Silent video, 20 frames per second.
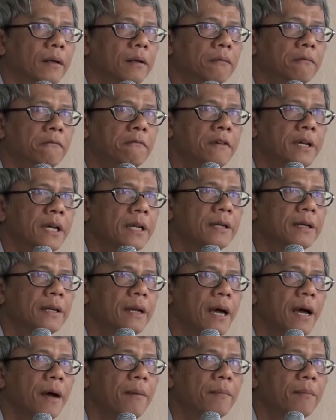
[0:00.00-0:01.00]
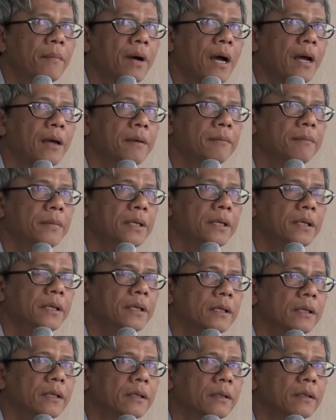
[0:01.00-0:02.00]
Vietnam might
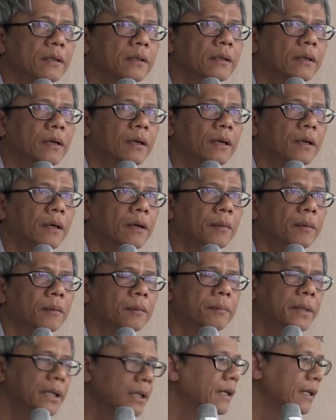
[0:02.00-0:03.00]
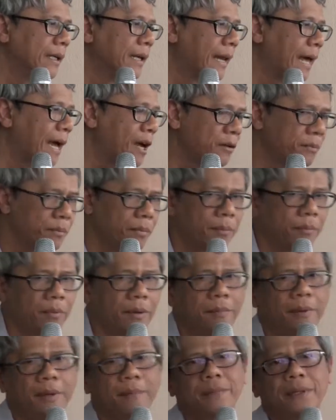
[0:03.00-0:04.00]
be better in Laos
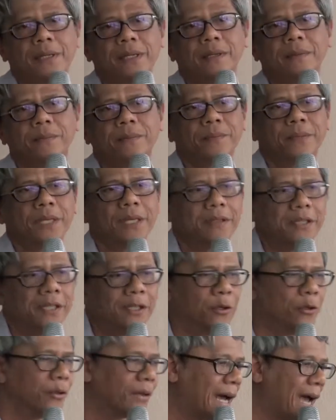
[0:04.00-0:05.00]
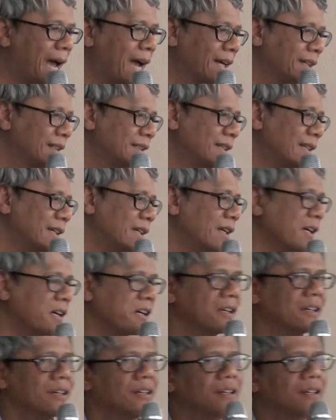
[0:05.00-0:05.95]
probably because they don't ask the